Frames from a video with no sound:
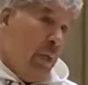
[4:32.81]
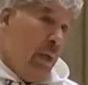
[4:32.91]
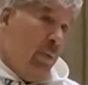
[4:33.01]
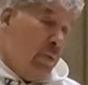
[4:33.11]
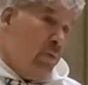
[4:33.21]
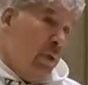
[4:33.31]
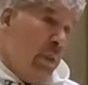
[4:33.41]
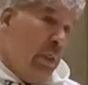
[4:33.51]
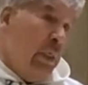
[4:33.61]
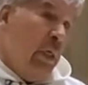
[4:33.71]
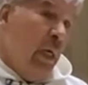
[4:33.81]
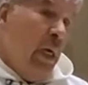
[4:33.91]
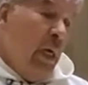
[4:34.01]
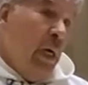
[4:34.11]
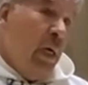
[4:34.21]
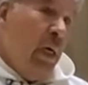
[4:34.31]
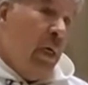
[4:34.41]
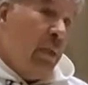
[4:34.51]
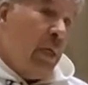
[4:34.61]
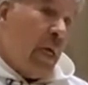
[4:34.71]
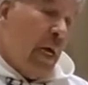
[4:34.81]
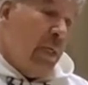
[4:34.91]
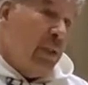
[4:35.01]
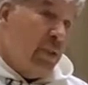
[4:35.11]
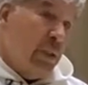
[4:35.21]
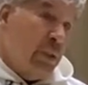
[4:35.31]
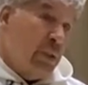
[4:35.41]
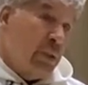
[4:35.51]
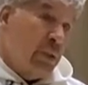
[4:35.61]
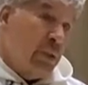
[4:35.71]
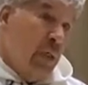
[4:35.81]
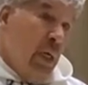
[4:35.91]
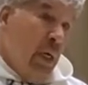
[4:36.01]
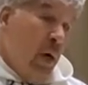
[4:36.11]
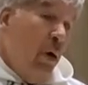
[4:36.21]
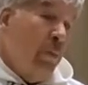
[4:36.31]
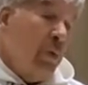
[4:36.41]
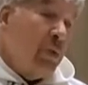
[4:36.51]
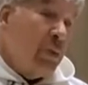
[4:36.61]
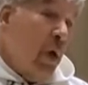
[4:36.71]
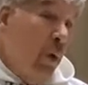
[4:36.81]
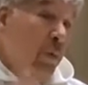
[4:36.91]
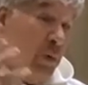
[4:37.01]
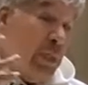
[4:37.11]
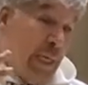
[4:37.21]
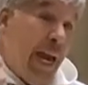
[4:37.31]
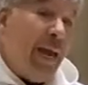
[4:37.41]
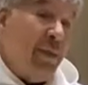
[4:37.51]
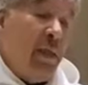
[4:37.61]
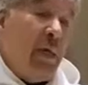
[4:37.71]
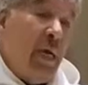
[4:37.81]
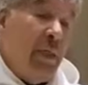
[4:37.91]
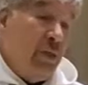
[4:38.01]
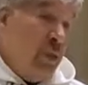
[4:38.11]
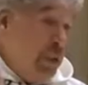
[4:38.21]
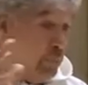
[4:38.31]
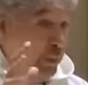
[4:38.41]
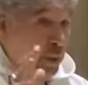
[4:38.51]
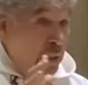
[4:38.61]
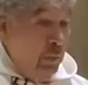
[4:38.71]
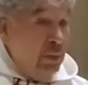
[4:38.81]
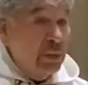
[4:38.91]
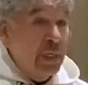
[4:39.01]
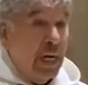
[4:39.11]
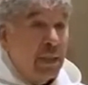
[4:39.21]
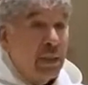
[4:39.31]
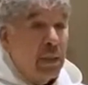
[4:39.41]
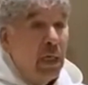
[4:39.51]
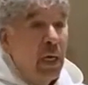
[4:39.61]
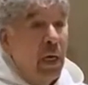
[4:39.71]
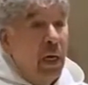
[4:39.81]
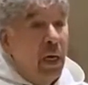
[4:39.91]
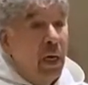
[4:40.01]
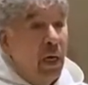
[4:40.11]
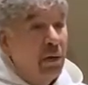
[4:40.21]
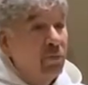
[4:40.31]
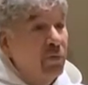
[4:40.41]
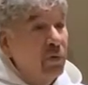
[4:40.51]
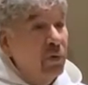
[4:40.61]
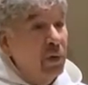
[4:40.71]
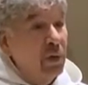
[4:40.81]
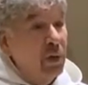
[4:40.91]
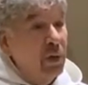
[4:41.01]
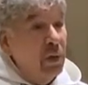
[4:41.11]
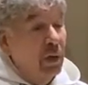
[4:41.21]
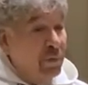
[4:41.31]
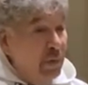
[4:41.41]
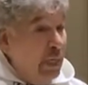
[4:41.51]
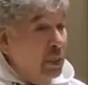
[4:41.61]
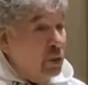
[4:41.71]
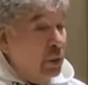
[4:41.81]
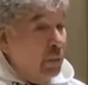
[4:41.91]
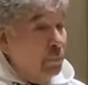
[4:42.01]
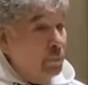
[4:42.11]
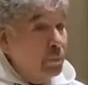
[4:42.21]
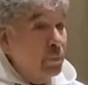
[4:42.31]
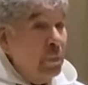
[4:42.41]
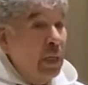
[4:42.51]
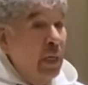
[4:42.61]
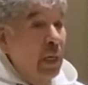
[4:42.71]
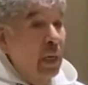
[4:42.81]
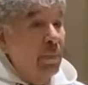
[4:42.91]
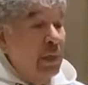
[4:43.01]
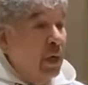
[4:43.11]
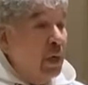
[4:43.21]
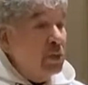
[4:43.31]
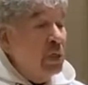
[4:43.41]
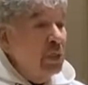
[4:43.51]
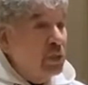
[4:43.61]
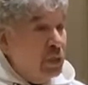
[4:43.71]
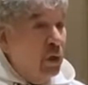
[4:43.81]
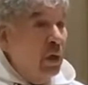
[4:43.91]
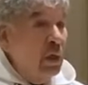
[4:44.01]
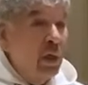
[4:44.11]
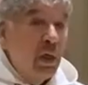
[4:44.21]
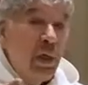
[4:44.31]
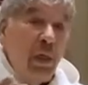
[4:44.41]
He was really the conscience, almost a Catholic conscience, but he wasn't Catholic, of the nation, because he sought